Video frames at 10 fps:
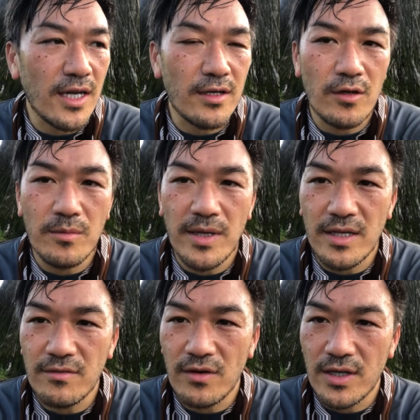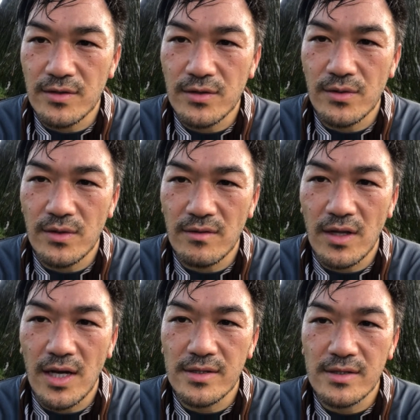I know many friends who have
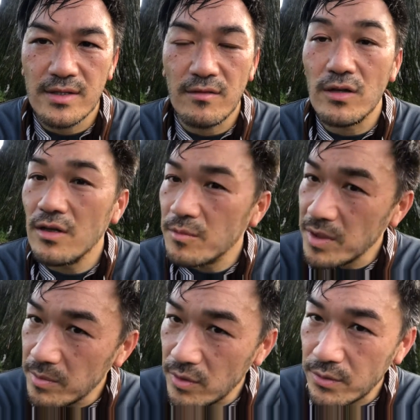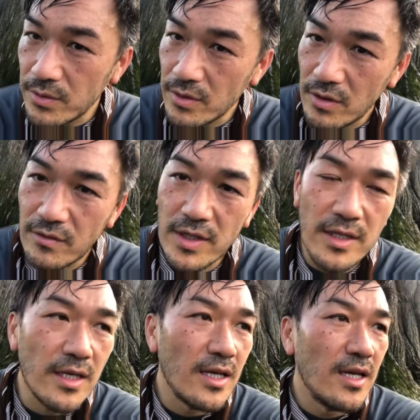lost several other people through COVID
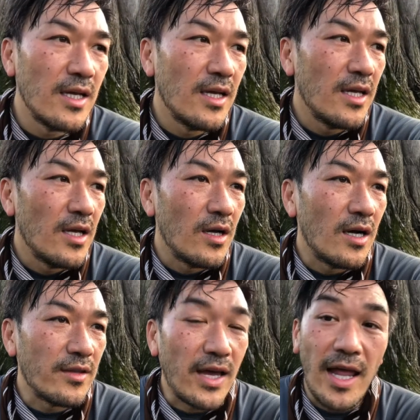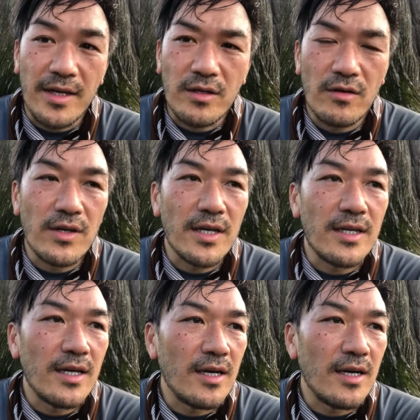that had COVID,